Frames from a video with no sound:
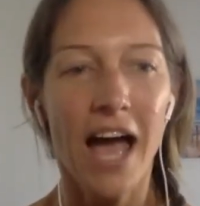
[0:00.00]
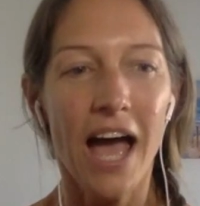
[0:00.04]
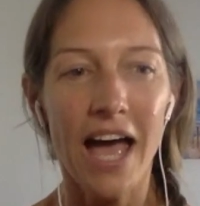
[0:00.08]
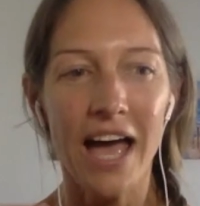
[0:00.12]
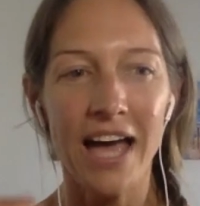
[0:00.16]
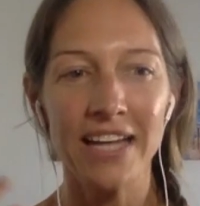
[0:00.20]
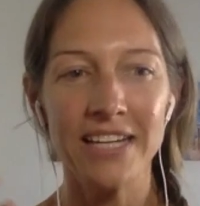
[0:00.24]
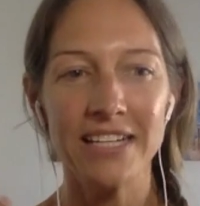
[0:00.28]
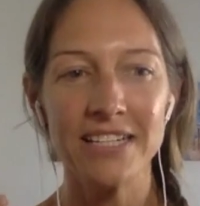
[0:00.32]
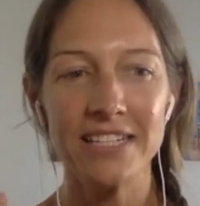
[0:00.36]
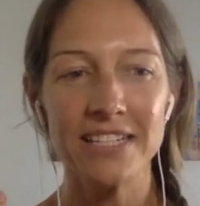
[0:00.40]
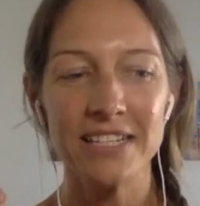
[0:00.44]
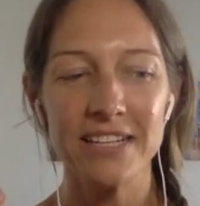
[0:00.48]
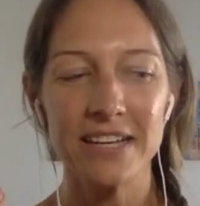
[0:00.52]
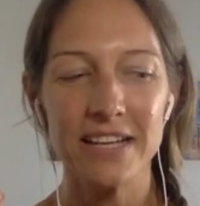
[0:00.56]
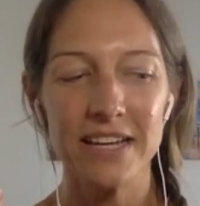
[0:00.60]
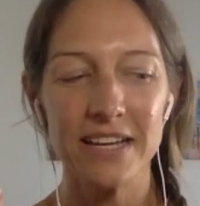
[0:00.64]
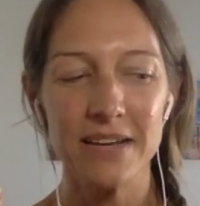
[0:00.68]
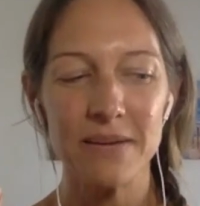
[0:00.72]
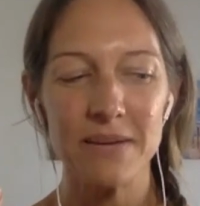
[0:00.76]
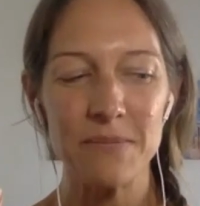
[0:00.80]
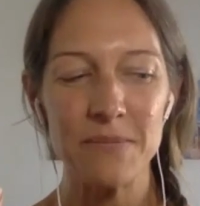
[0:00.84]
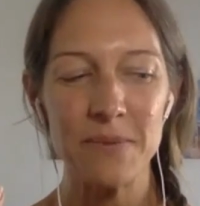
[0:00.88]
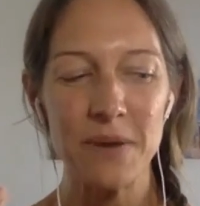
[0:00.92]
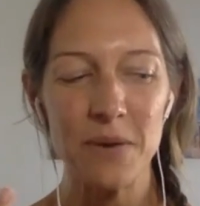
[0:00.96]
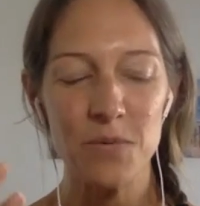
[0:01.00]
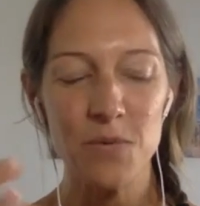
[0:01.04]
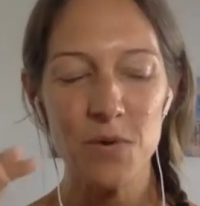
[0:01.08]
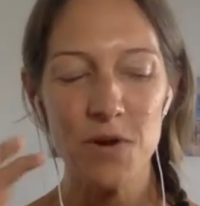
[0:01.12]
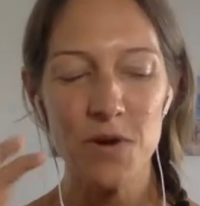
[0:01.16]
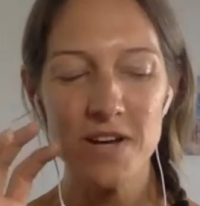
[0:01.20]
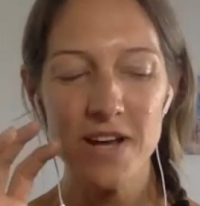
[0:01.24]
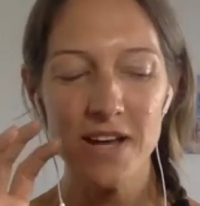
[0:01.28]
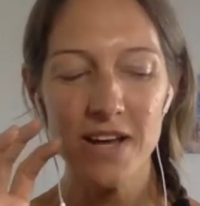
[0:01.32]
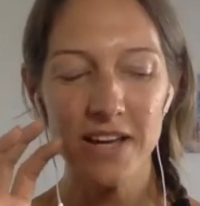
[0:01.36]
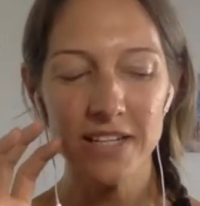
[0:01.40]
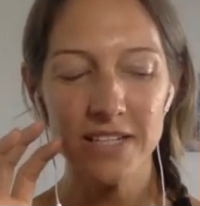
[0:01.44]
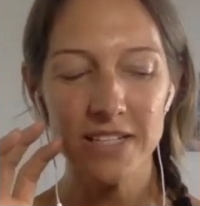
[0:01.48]

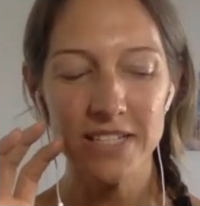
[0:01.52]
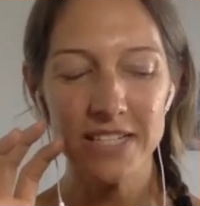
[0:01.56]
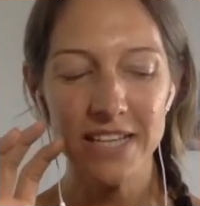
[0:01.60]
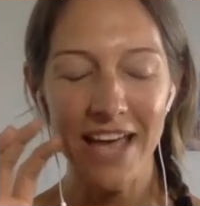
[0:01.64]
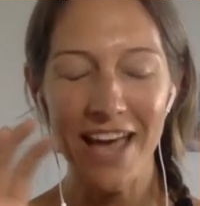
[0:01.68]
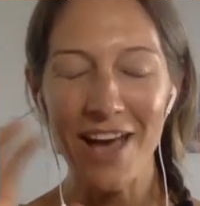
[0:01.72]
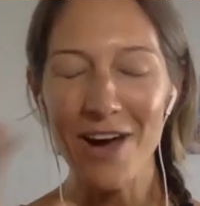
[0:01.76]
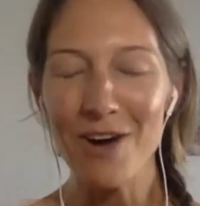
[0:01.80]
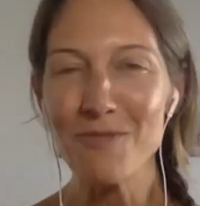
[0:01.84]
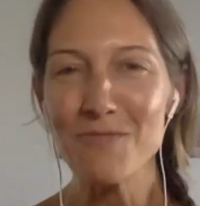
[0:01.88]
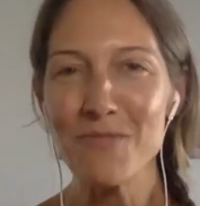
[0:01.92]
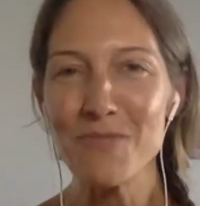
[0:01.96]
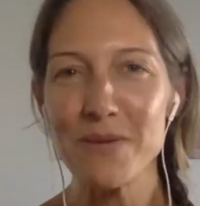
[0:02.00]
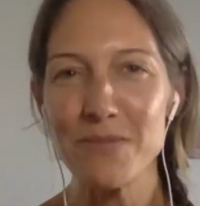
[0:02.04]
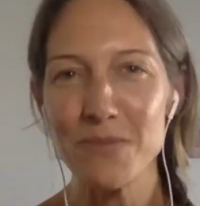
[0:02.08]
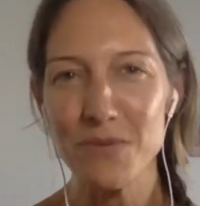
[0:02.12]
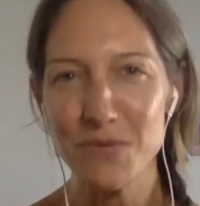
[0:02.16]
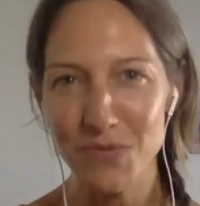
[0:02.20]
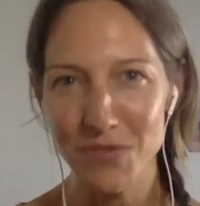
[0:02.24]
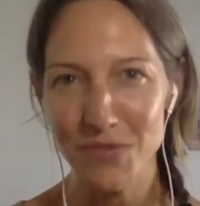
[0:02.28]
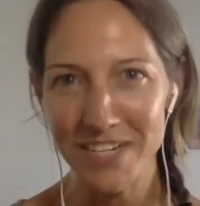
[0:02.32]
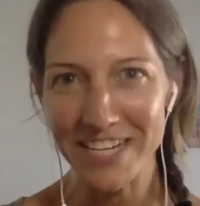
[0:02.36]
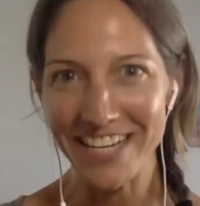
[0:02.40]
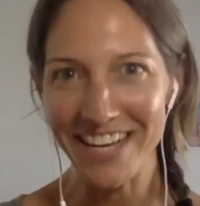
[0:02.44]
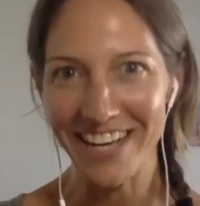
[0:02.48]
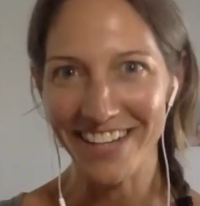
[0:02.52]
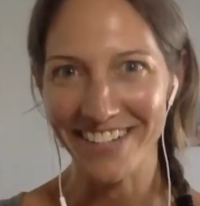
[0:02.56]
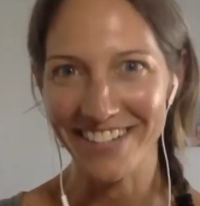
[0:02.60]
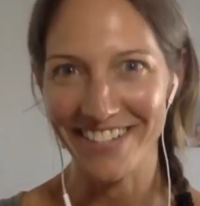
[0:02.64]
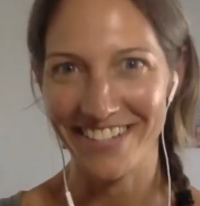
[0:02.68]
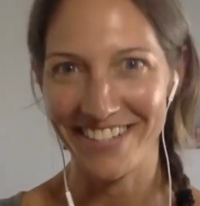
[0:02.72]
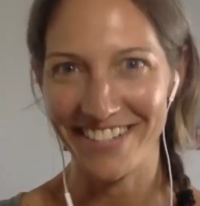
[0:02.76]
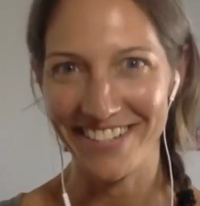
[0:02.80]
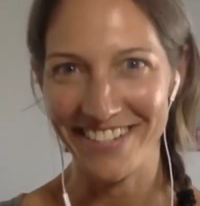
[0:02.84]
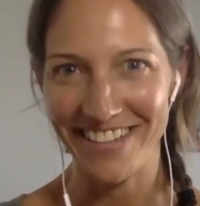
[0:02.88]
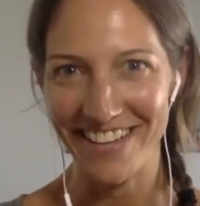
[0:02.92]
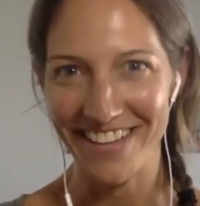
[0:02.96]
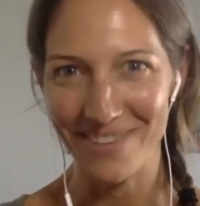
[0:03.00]
But to help people really
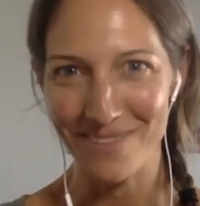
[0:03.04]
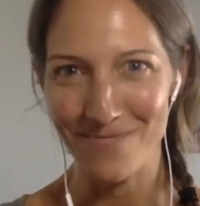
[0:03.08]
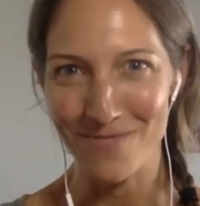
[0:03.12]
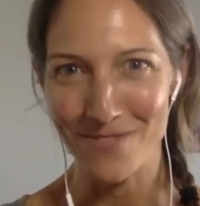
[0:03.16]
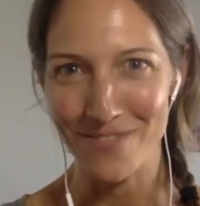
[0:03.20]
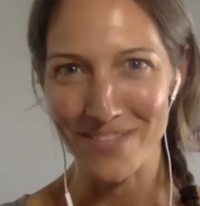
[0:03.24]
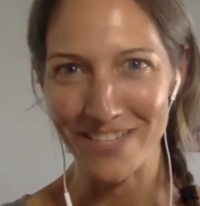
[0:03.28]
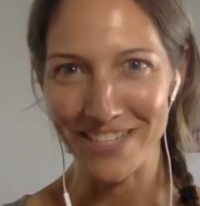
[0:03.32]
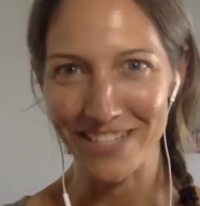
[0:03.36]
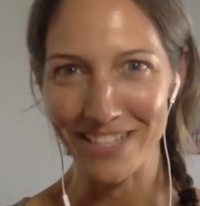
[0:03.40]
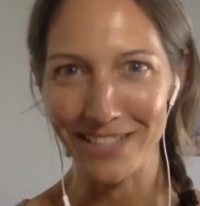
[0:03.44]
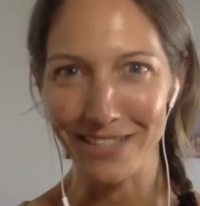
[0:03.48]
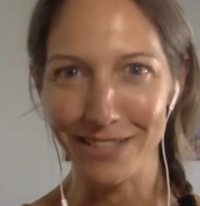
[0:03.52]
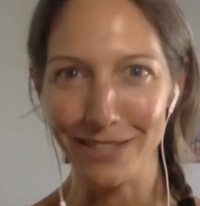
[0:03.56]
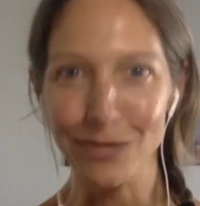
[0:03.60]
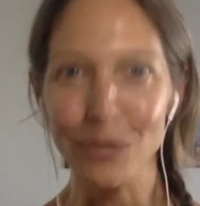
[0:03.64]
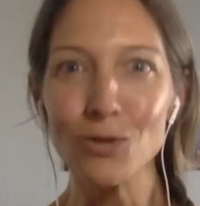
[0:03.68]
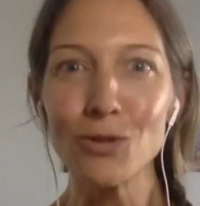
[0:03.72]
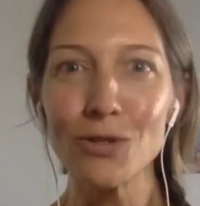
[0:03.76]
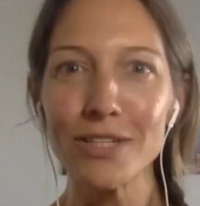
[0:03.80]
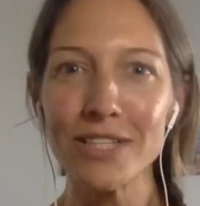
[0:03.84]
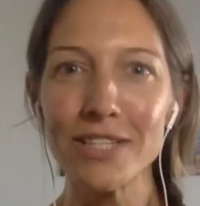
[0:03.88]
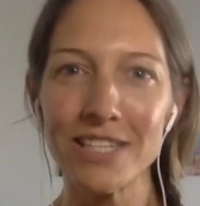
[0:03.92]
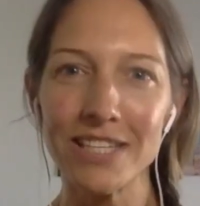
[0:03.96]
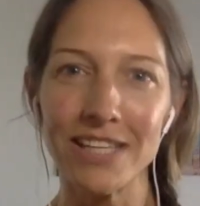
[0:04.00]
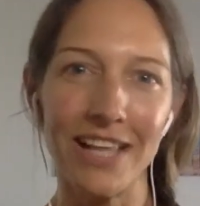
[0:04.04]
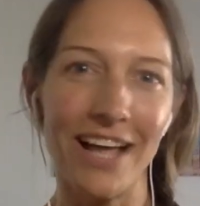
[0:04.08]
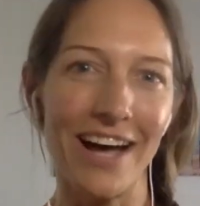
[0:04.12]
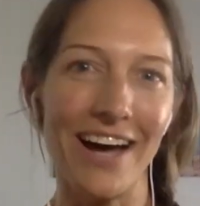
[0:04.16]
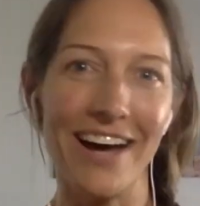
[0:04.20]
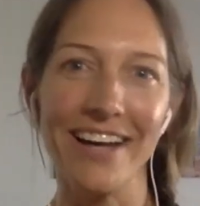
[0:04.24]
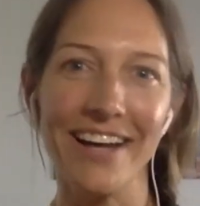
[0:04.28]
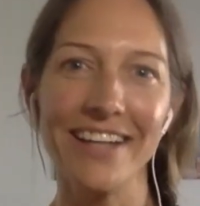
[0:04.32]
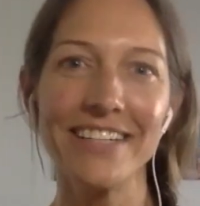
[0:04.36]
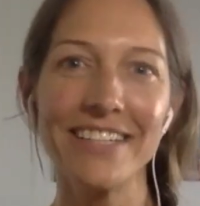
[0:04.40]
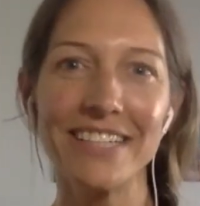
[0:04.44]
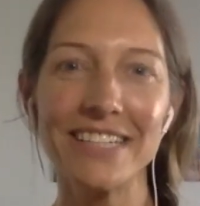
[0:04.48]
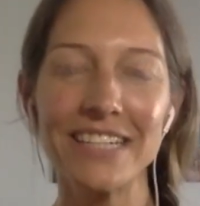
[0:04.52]
understand what this looks
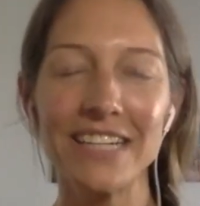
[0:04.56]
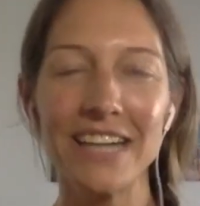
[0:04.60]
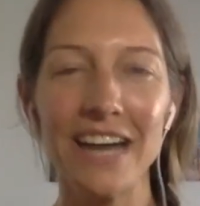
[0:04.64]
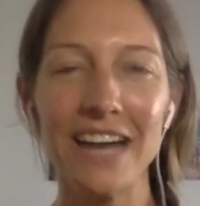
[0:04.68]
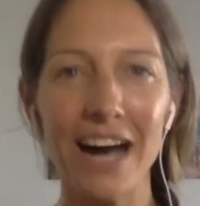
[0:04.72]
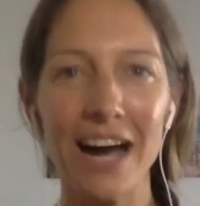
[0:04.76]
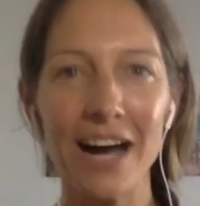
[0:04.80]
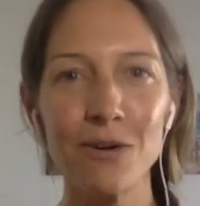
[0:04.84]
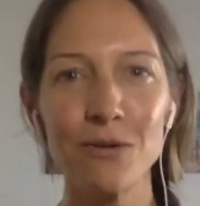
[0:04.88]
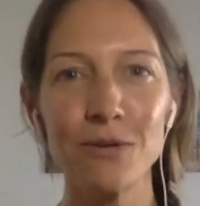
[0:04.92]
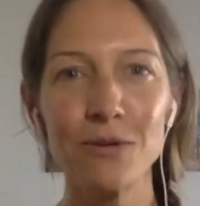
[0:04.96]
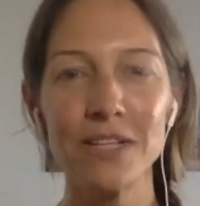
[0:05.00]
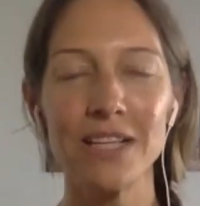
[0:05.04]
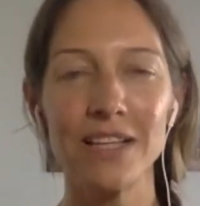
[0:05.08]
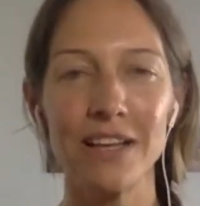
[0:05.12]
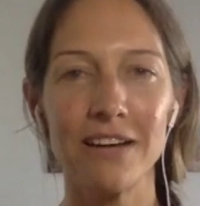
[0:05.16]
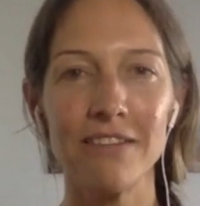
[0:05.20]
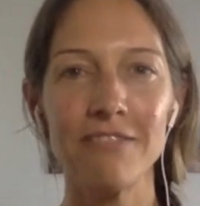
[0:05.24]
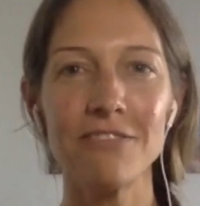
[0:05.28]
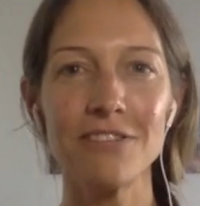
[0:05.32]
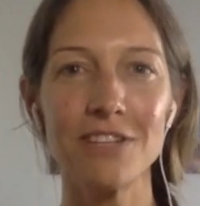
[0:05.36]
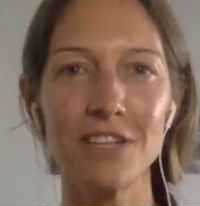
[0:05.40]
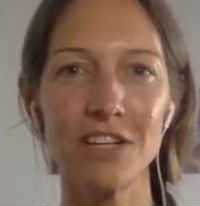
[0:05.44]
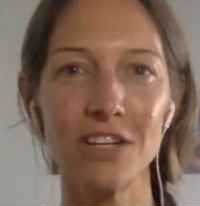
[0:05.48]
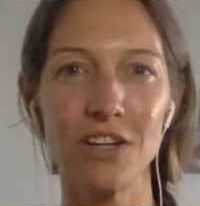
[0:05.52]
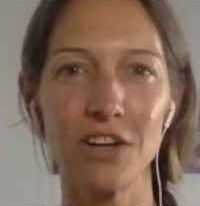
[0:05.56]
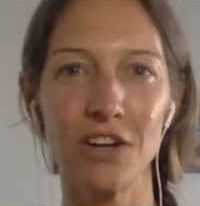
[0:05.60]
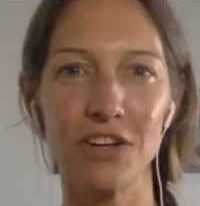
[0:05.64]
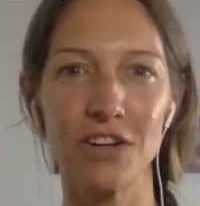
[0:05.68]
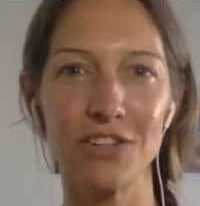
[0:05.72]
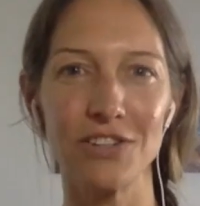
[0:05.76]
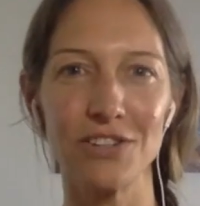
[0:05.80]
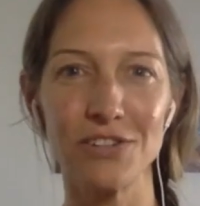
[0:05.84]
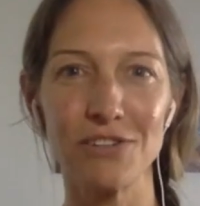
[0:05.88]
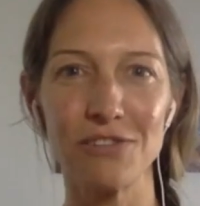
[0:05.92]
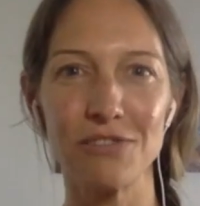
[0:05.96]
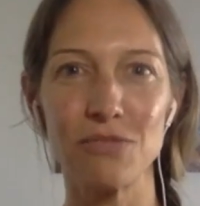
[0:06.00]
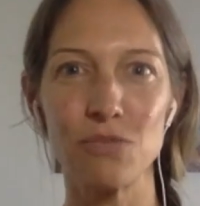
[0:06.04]
like, I would love to know
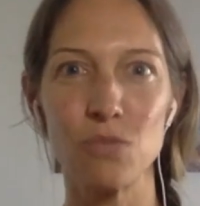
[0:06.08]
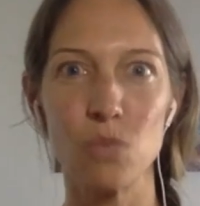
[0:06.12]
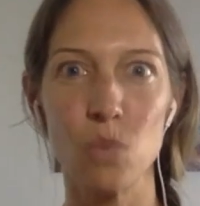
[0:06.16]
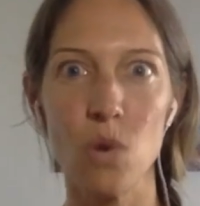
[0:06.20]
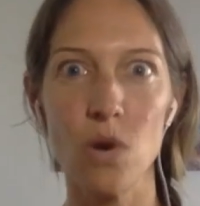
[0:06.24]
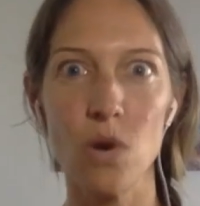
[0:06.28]
sort of